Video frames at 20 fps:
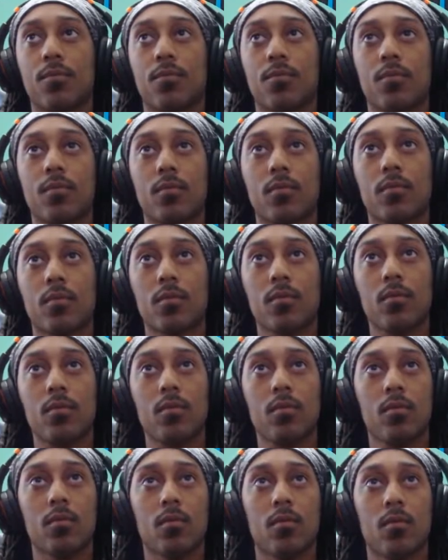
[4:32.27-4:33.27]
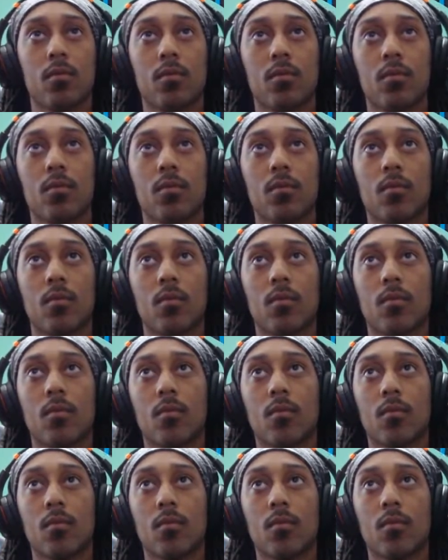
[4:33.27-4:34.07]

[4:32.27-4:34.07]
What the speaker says: Nobody speaks.